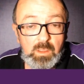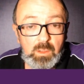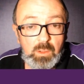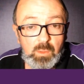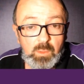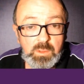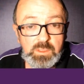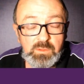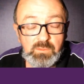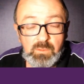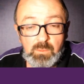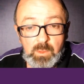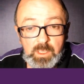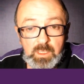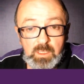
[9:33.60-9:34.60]
launch
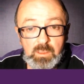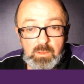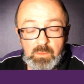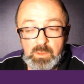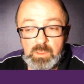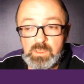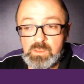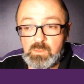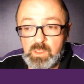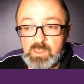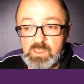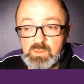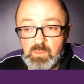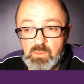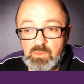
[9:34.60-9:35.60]
through Wynyard Coins
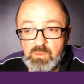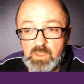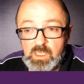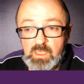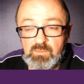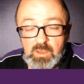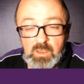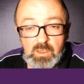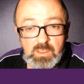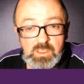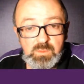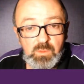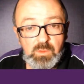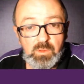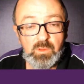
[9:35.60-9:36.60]
went smoothly. If it goes
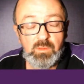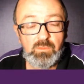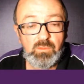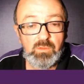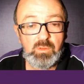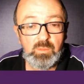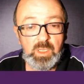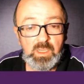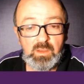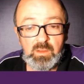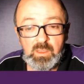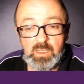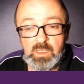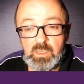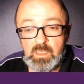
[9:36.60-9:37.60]
smoothly through the mint,
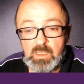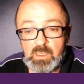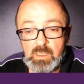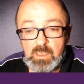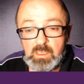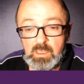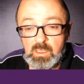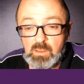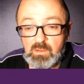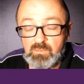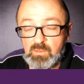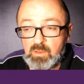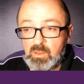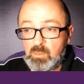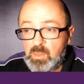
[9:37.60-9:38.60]
then, uh, you know, I
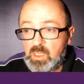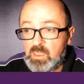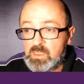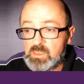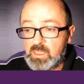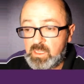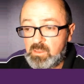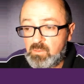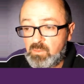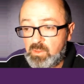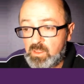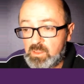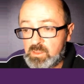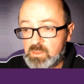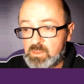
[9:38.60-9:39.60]
feel like the mint has handled
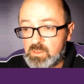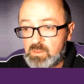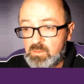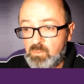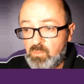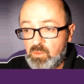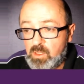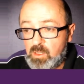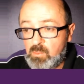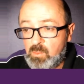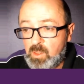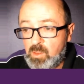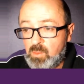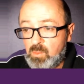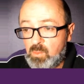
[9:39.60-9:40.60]
things pretty
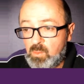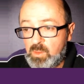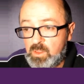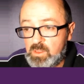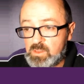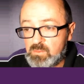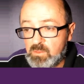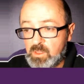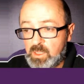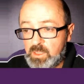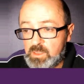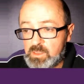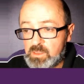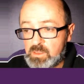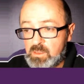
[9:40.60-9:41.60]
well with this
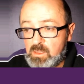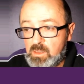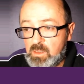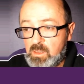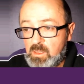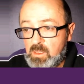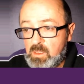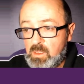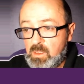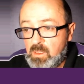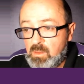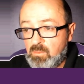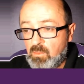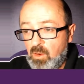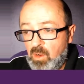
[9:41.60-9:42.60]
release.
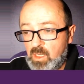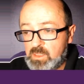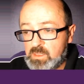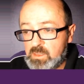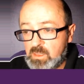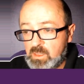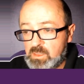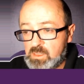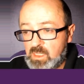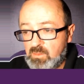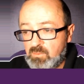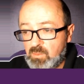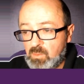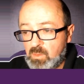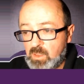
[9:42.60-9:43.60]
Right, let's
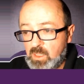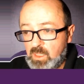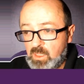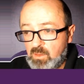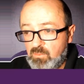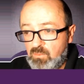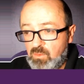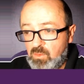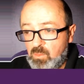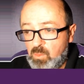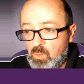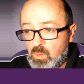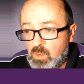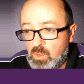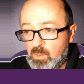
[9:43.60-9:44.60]
have a look at a few
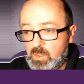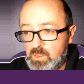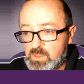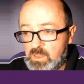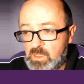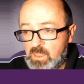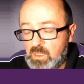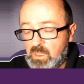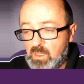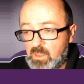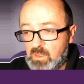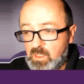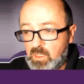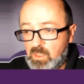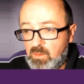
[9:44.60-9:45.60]
more comments here.
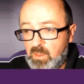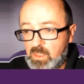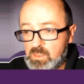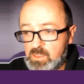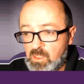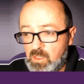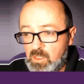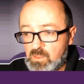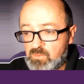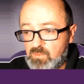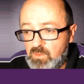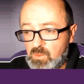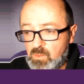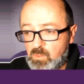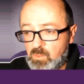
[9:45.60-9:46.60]
Thank you, Antonius, for
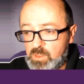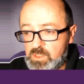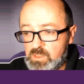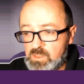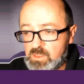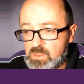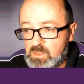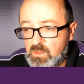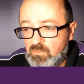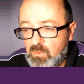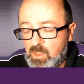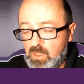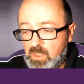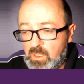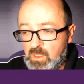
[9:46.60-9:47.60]
your good wishes to
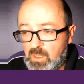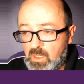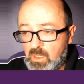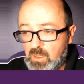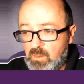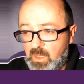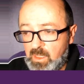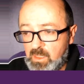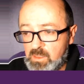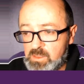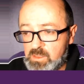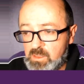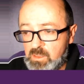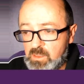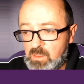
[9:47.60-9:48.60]
everyone here. Hello,
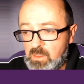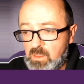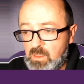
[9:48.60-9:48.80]
Allison.